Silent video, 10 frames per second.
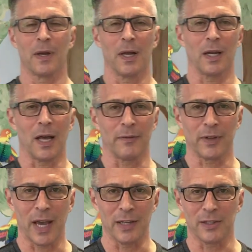a lot of
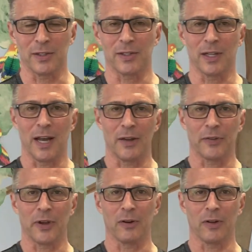cases still out
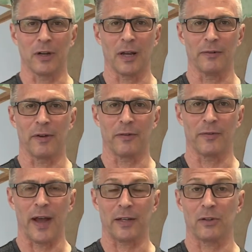there and a lot of other
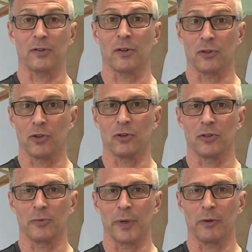factors. Our church
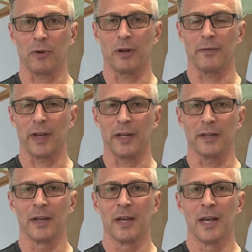is being
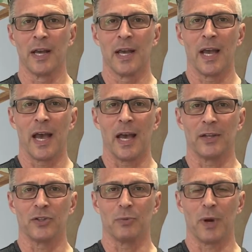renovated,
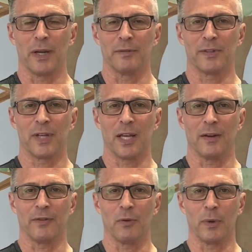as you might have seen
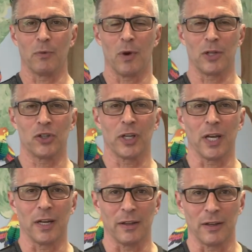if you've been watching
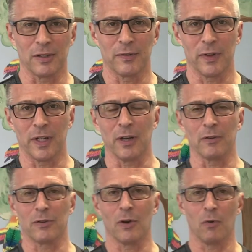any of these
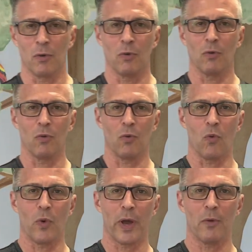videos. So
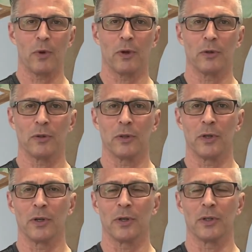we will
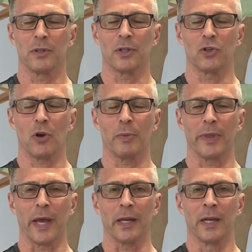determine
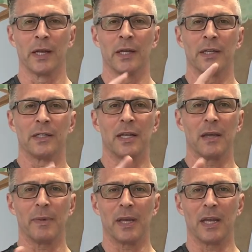that.
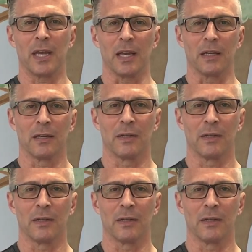TBD,